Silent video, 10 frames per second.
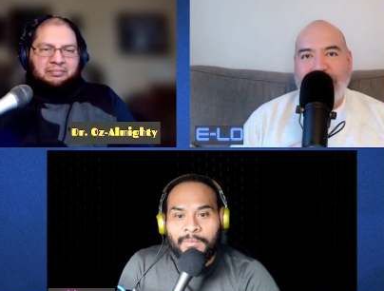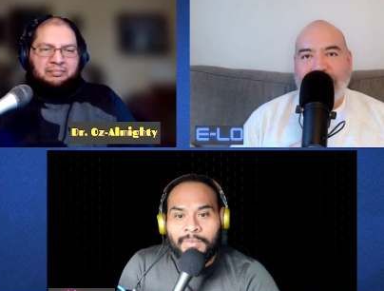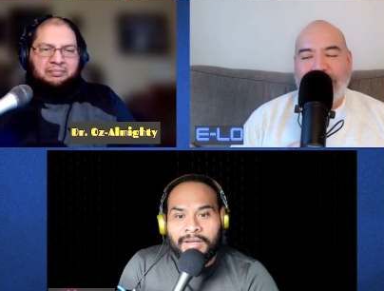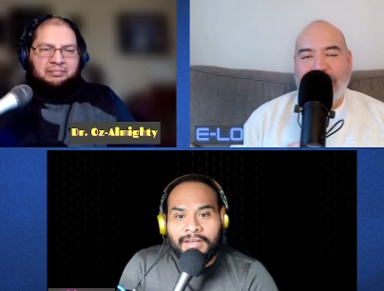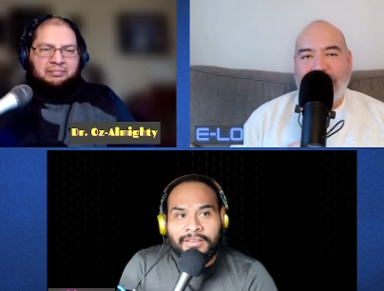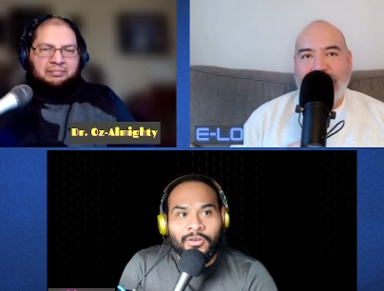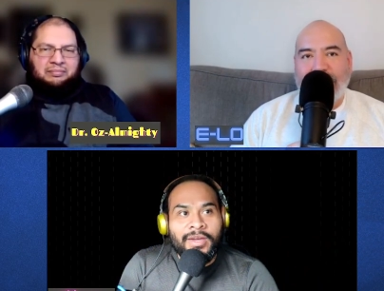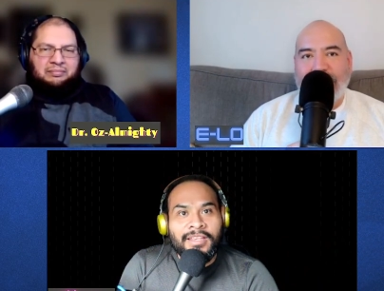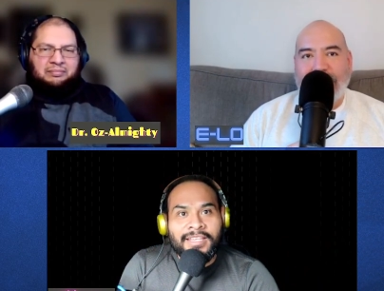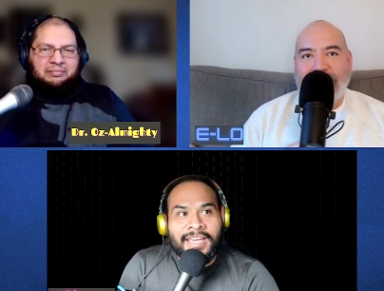Speaker 1: but the
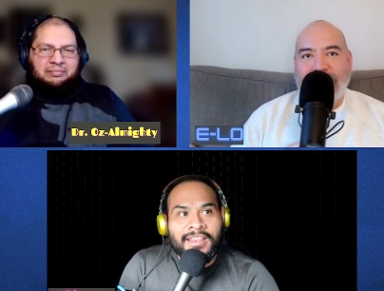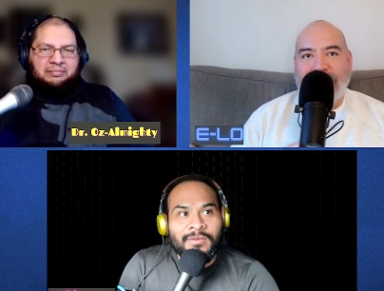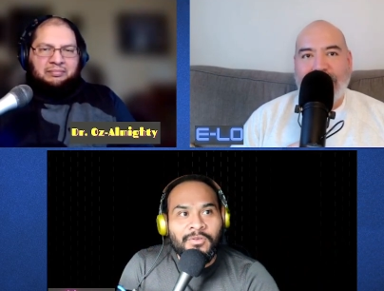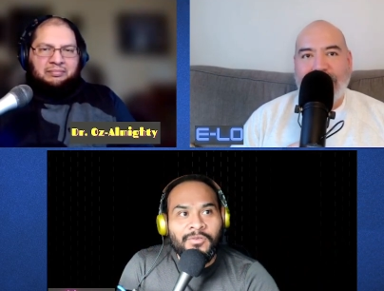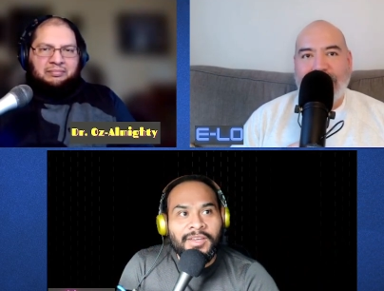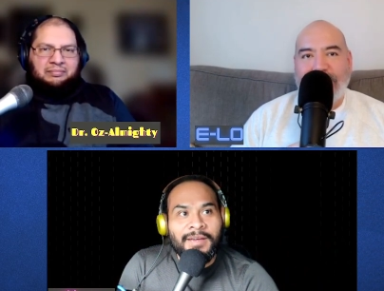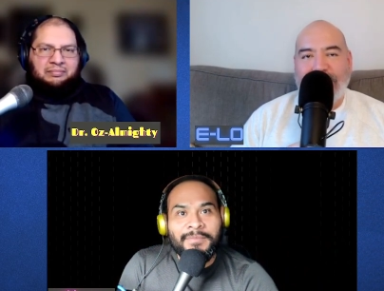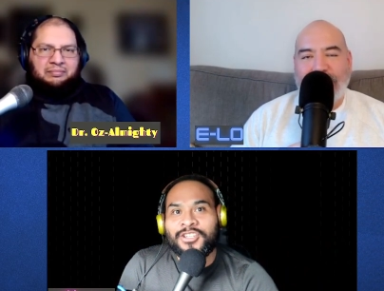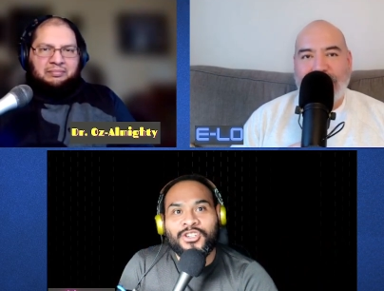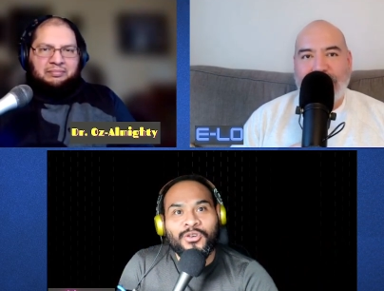way that they end the movie I'm
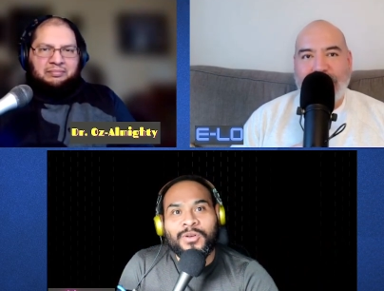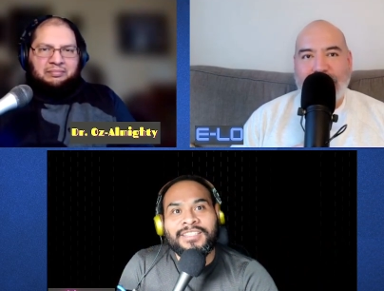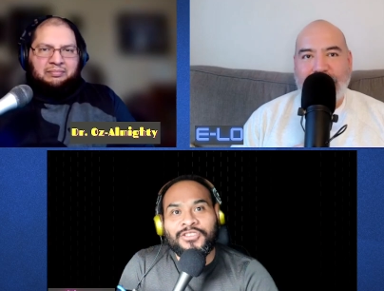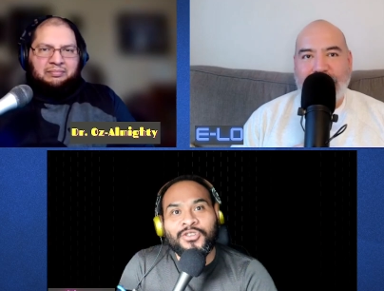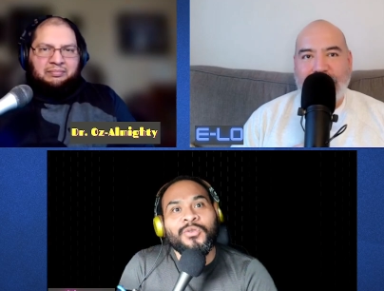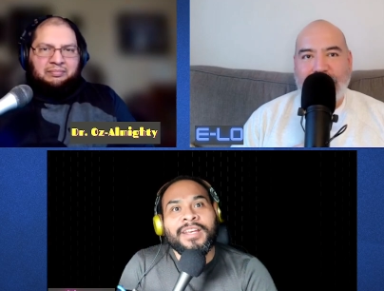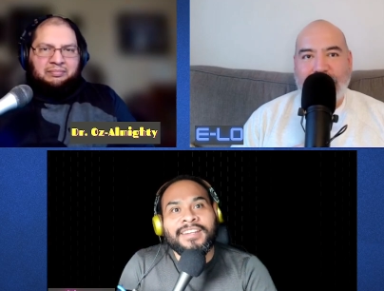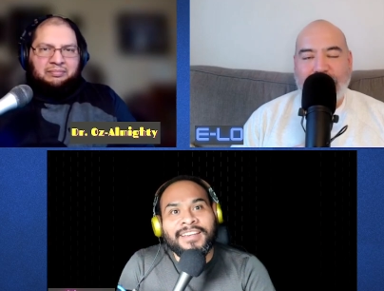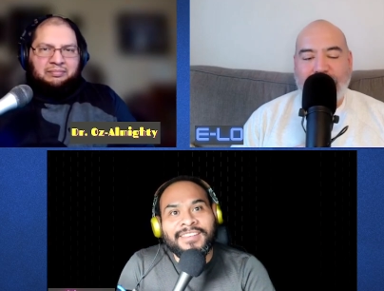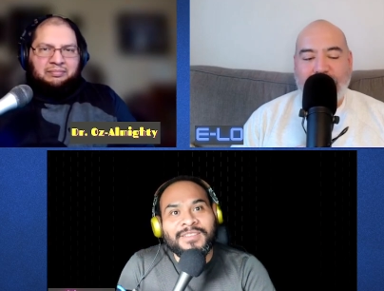not sure what the true
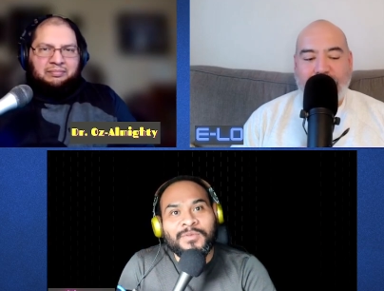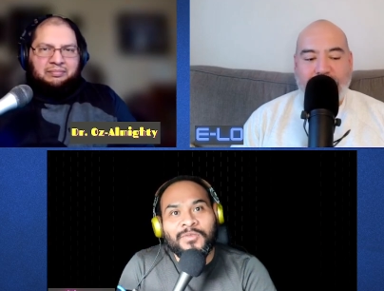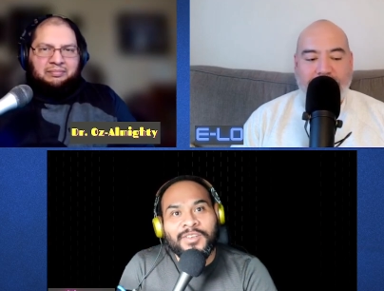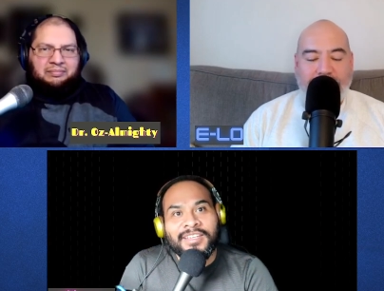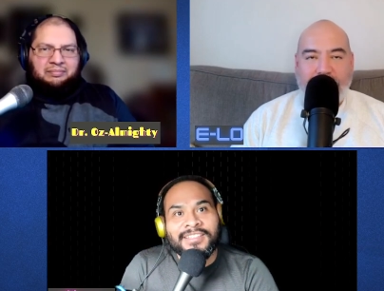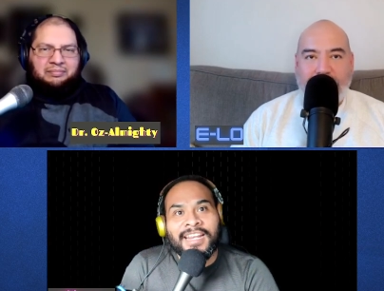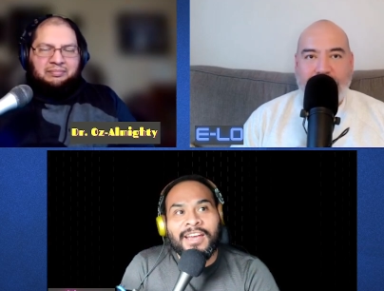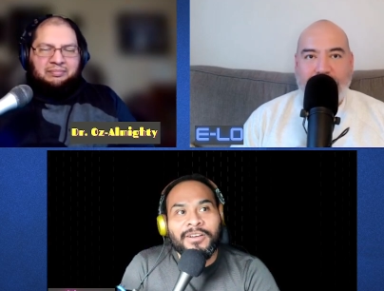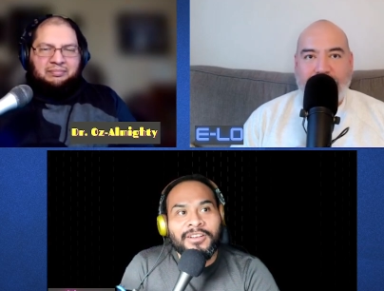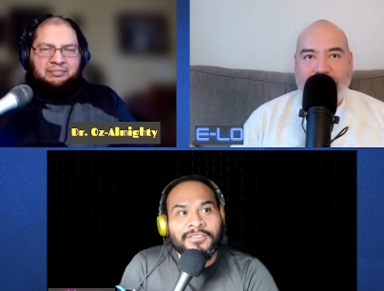ending of this movie is and
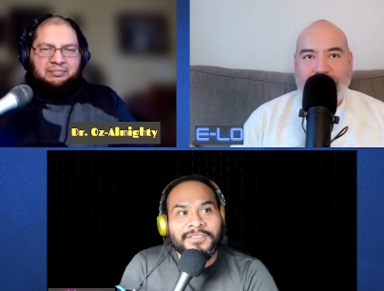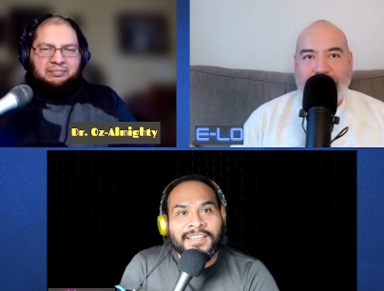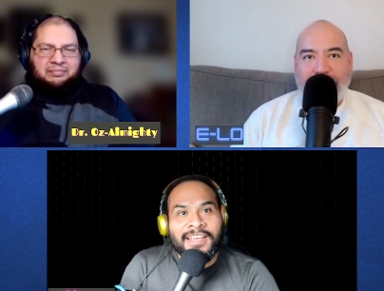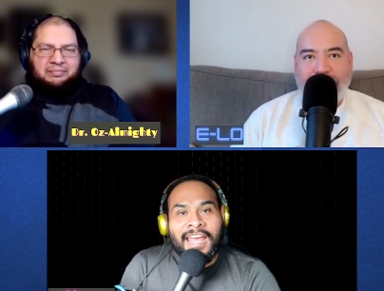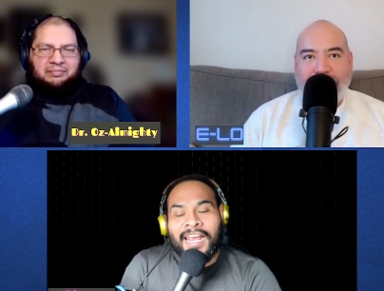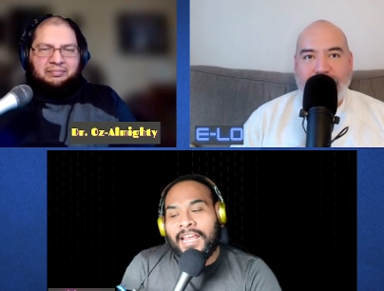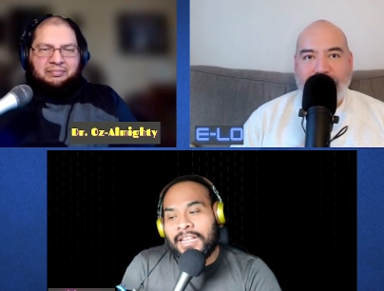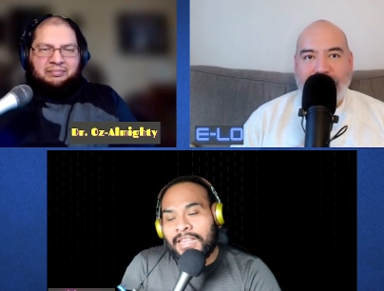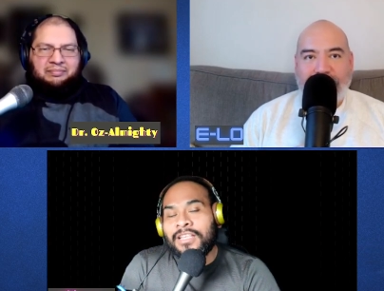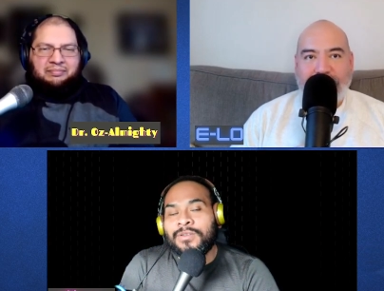how it goes, and
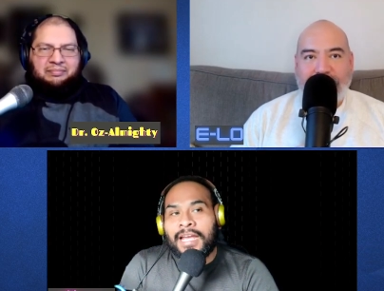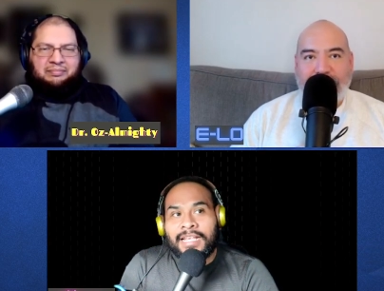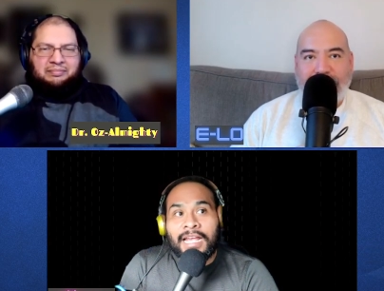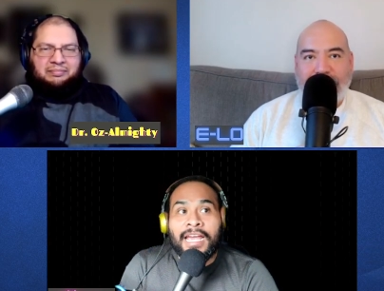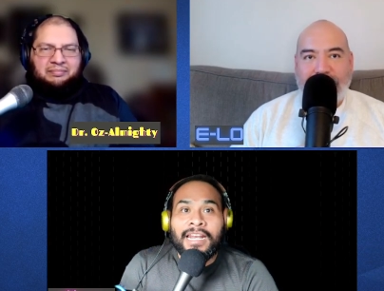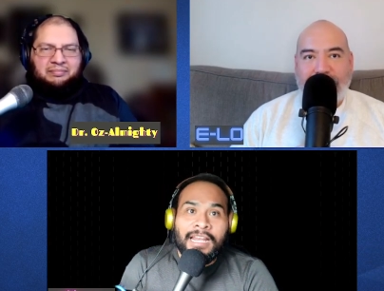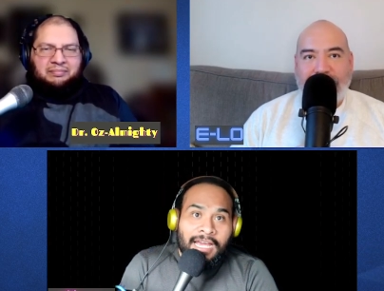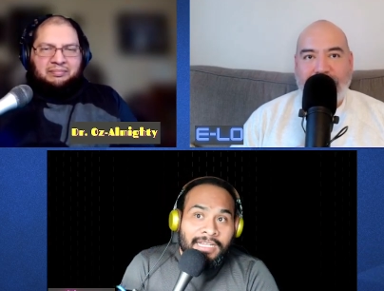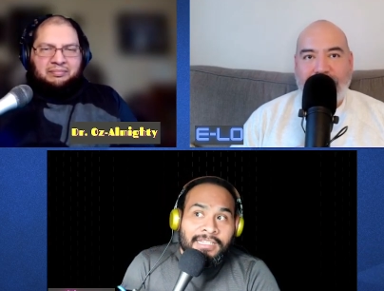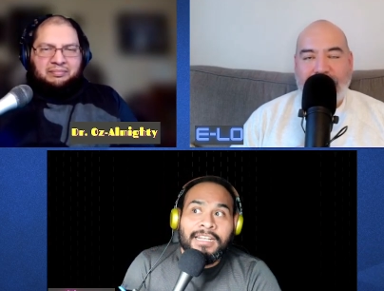I that's I I,
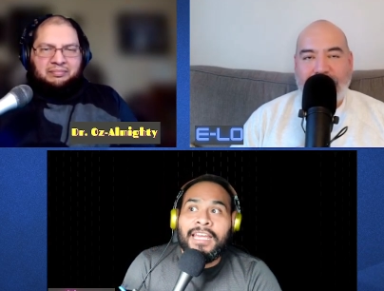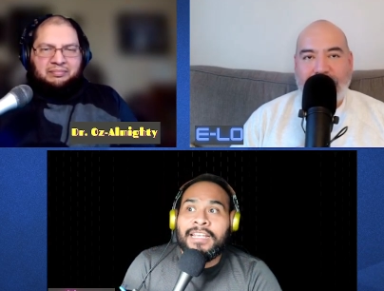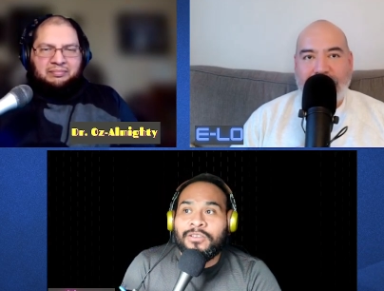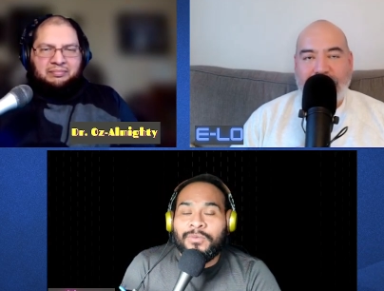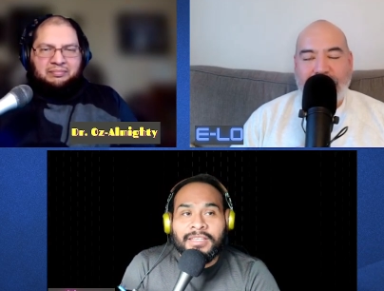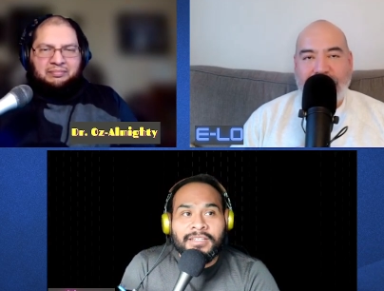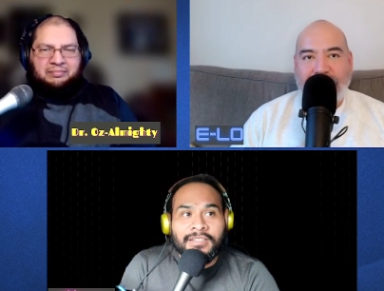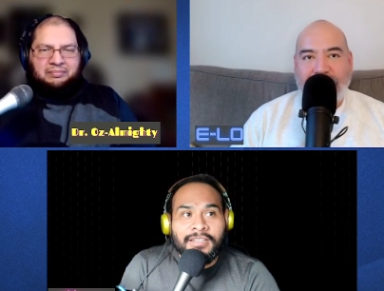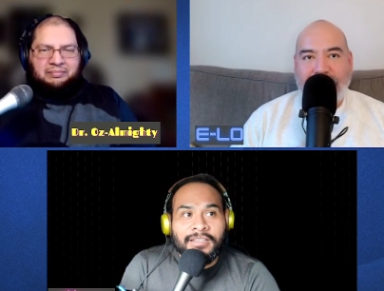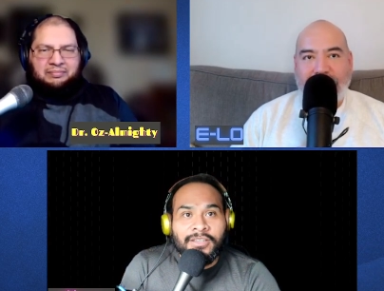I did like the way they
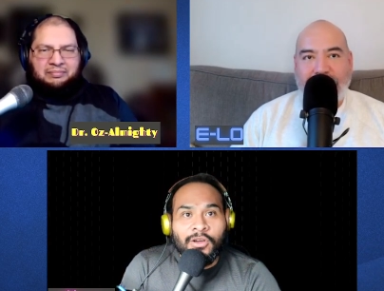did that, the